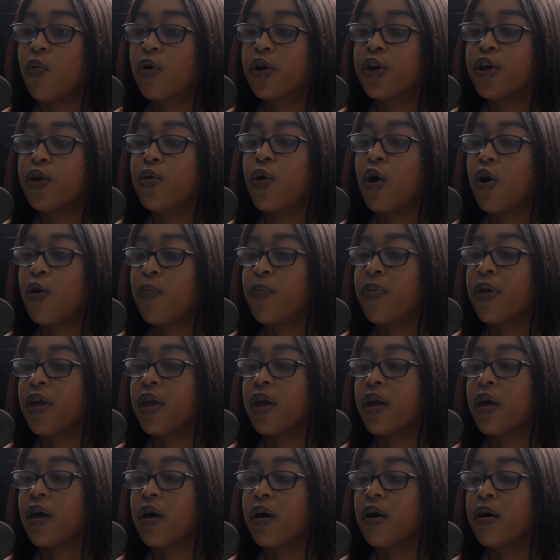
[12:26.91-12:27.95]
you
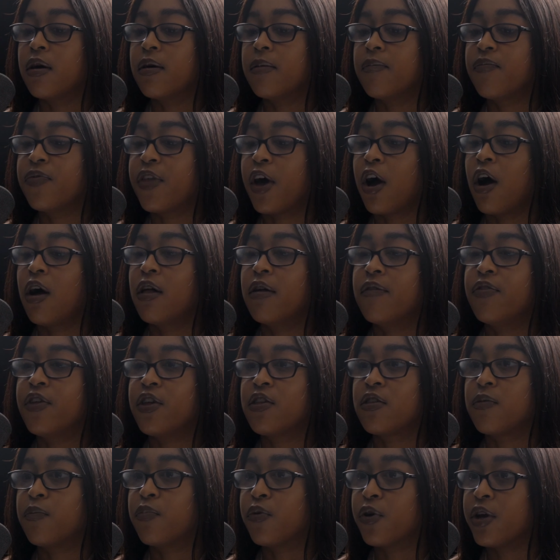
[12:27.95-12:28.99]
hoping that all of
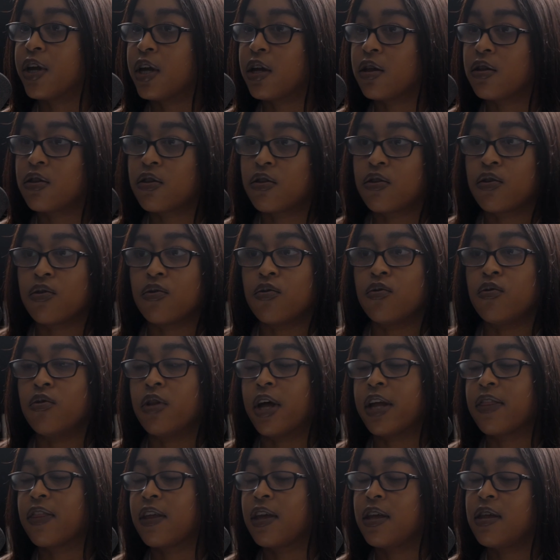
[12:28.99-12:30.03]
this brings to
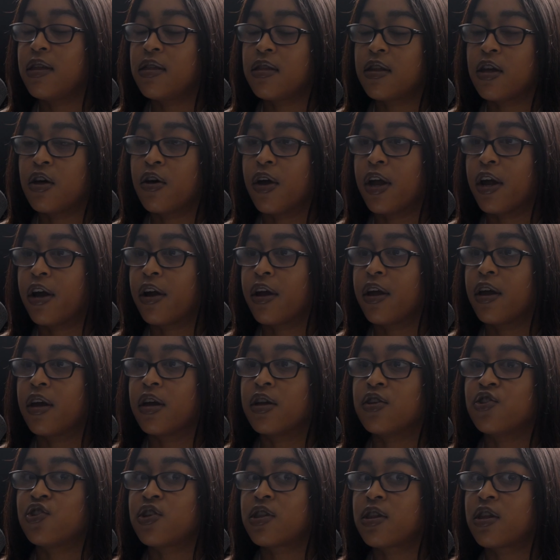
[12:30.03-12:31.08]
like the Eastdale area
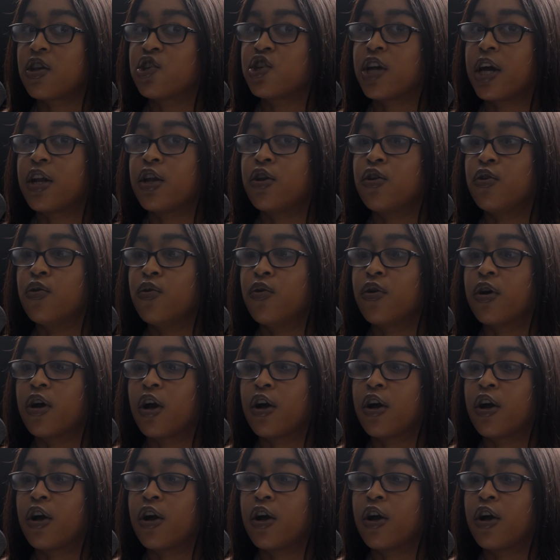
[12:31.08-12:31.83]
and just to Chattanooga?